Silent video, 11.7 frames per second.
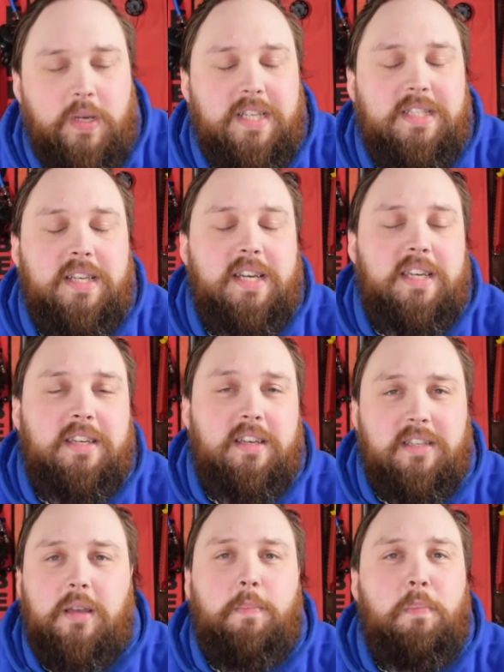It's
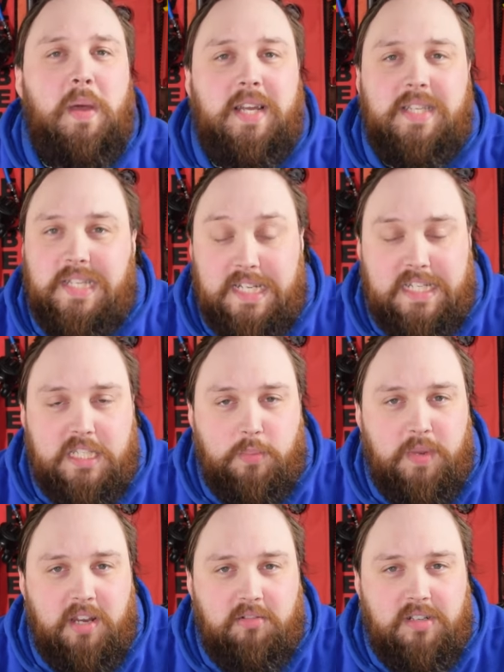a better
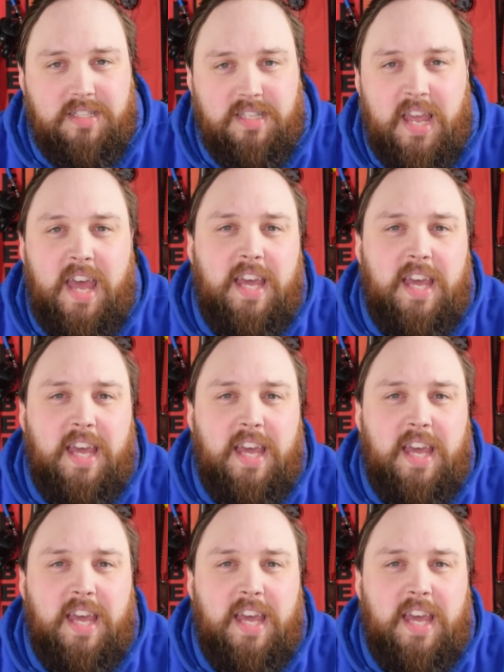experience.